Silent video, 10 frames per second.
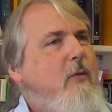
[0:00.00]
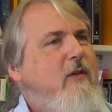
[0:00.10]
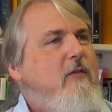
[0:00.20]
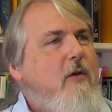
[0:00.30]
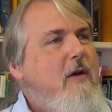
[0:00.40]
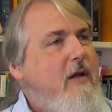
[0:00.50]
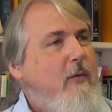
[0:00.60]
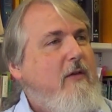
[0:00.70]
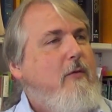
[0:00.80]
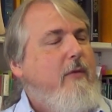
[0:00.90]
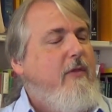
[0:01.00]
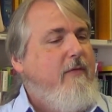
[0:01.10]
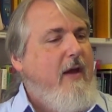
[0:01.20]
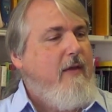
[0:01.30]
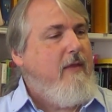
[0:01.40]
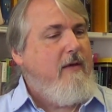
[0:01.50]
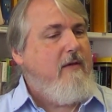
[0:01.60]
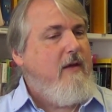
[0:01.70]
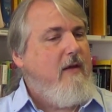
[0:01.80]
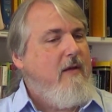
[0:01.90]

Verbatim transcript: We certainly wrestle with the fact that